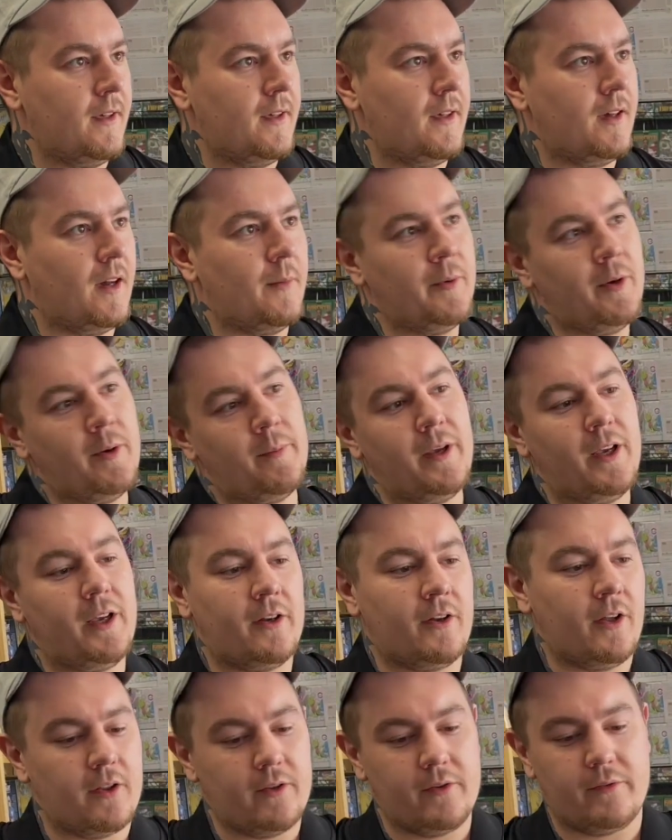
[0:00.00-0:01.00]
I'm gonna make
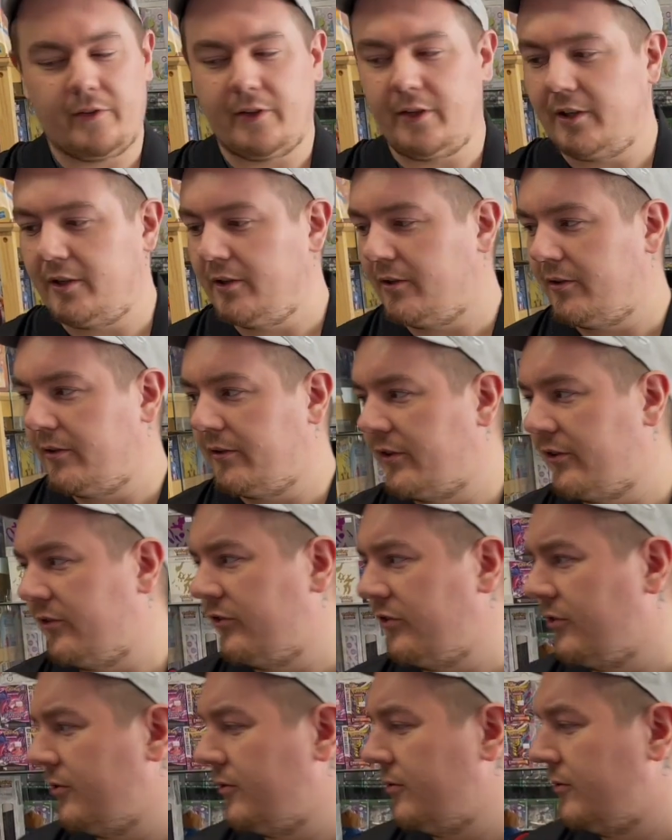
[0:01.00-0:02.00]
another video to
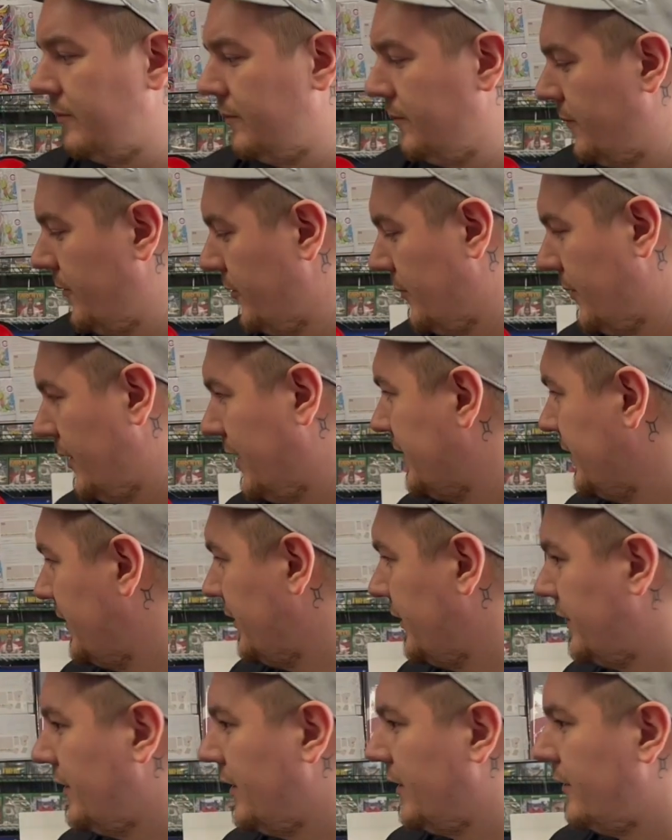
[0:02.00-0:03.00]
show the rest of
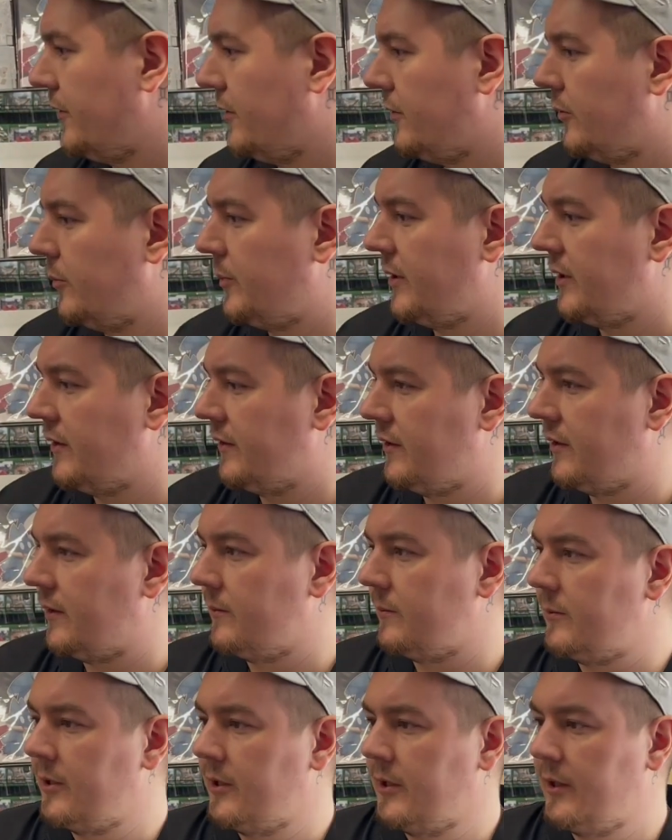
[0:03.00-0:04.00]
the stuff that was picked
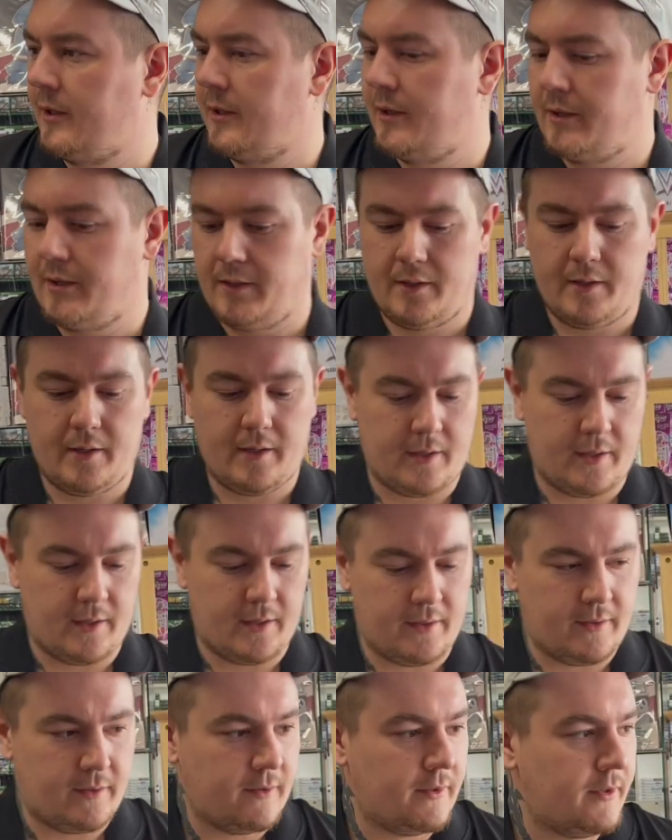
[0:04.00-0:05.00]
up.
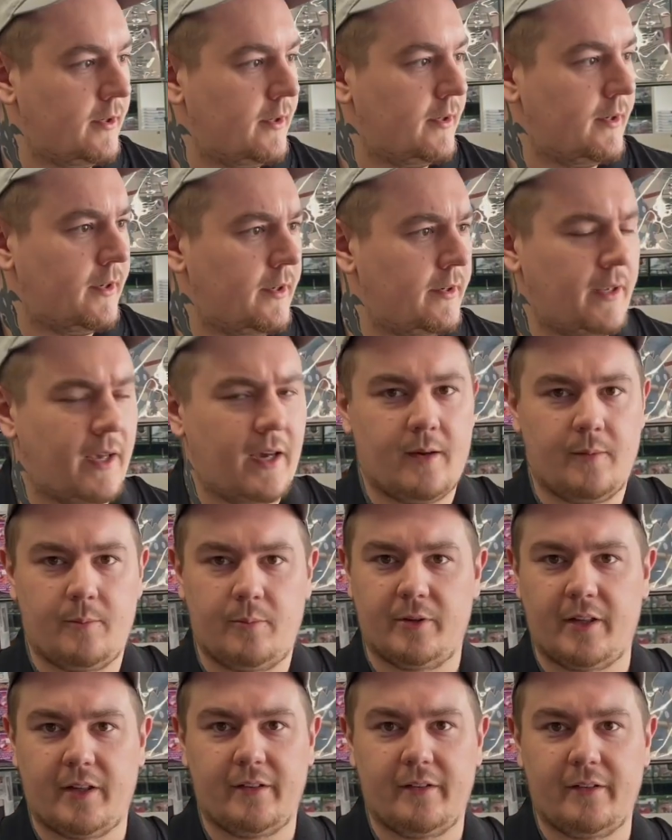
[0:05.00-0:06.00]
And yeah,
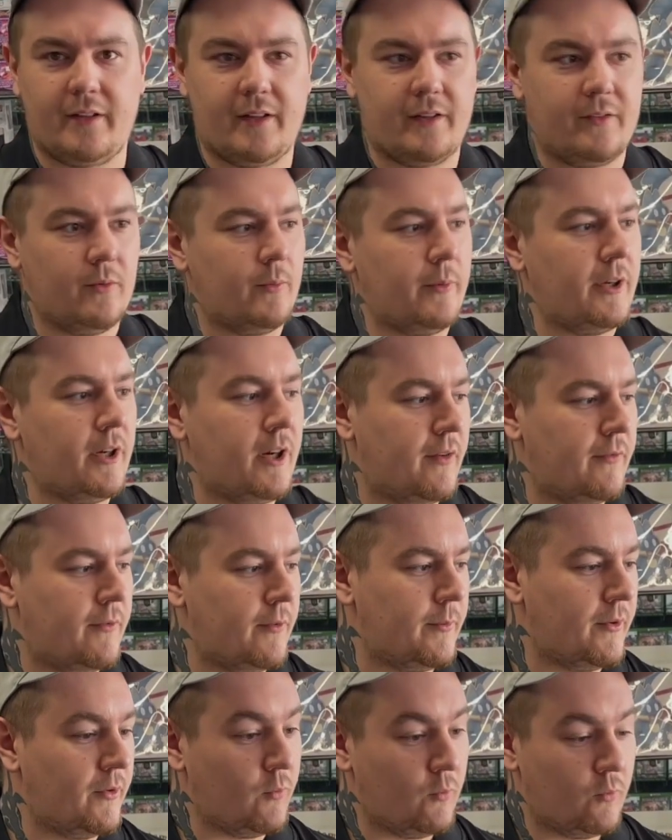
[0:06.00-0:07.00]
but that's what we got
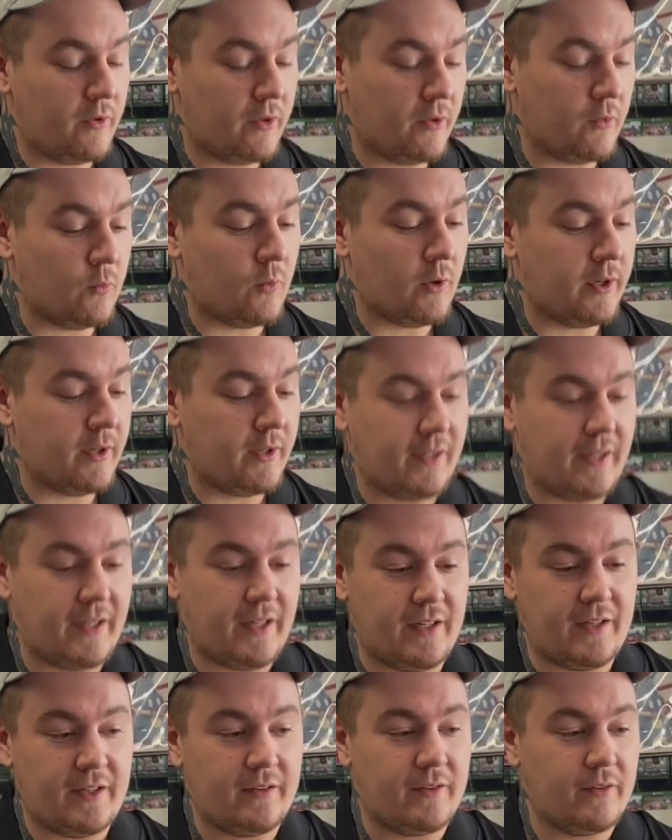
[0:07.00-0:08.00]
from this one
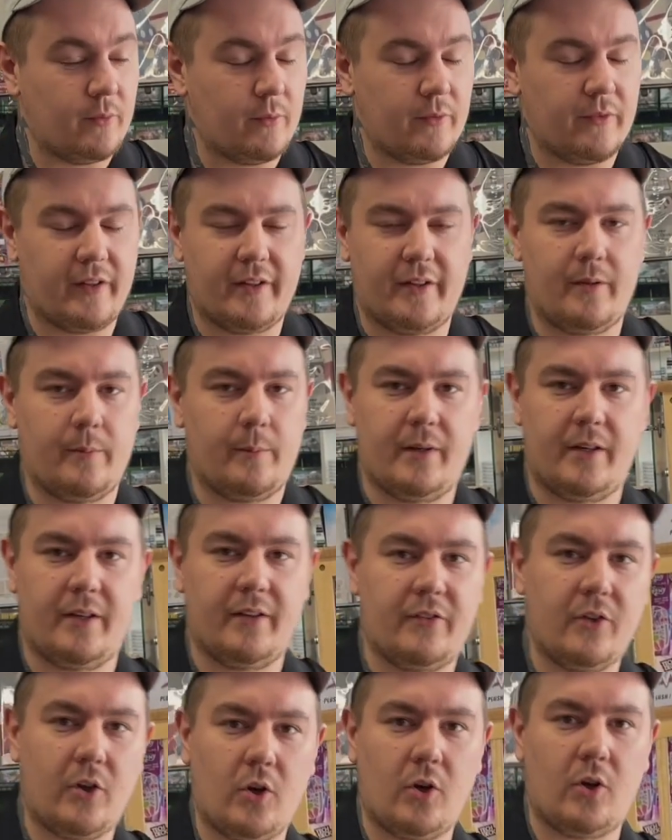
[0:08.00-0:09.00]
lady. This was like the
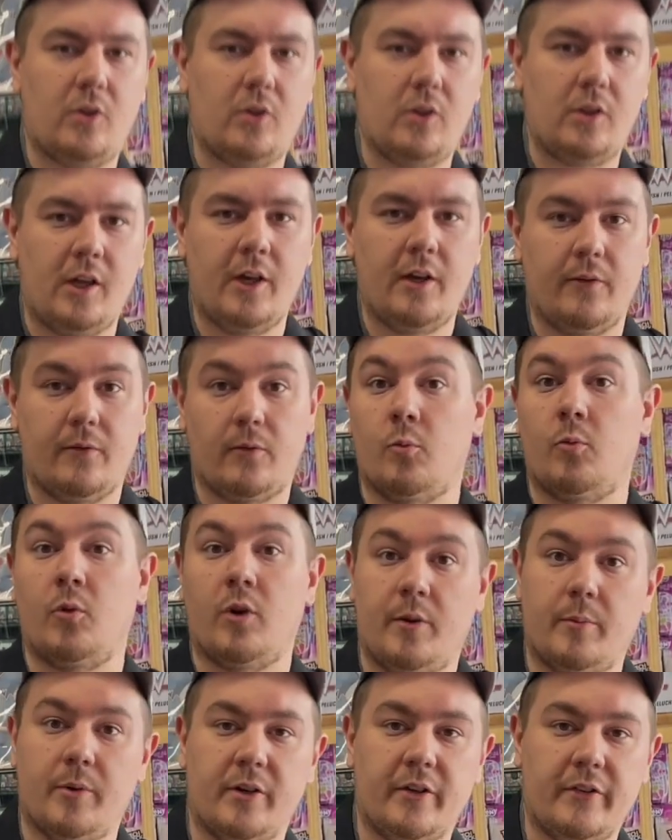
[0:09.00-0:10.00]
biggest haul from
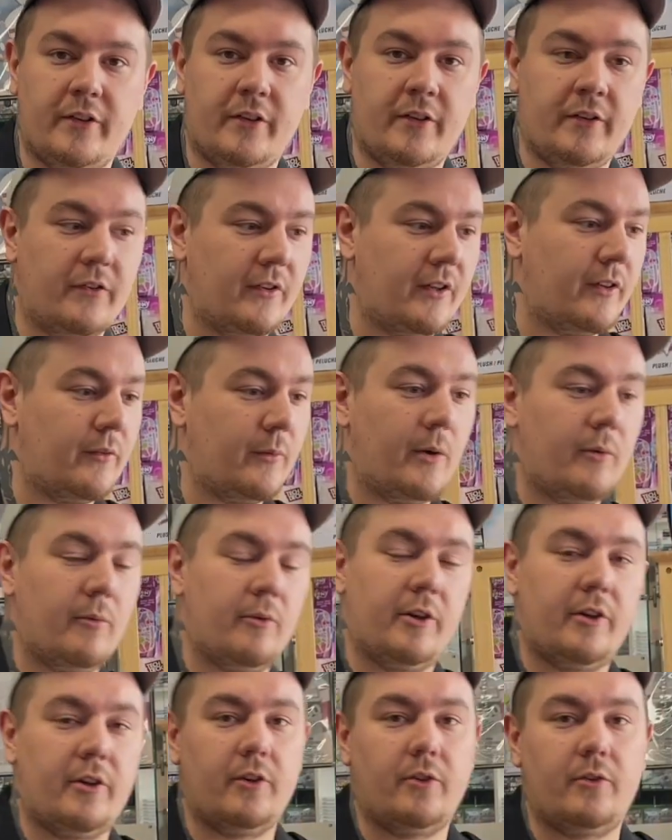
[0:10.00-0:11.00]
one person, so that's why I
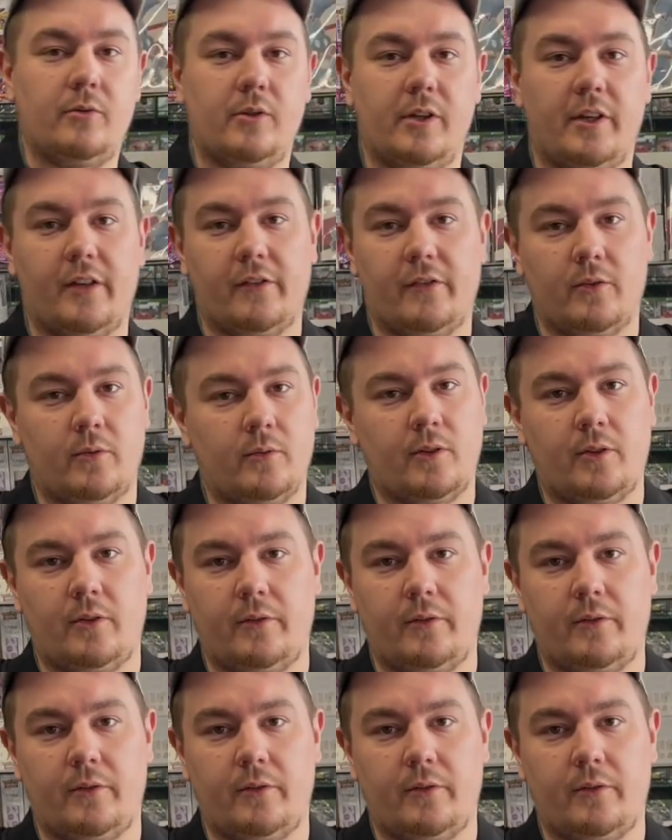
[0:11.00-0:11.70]
wanted to do like its own little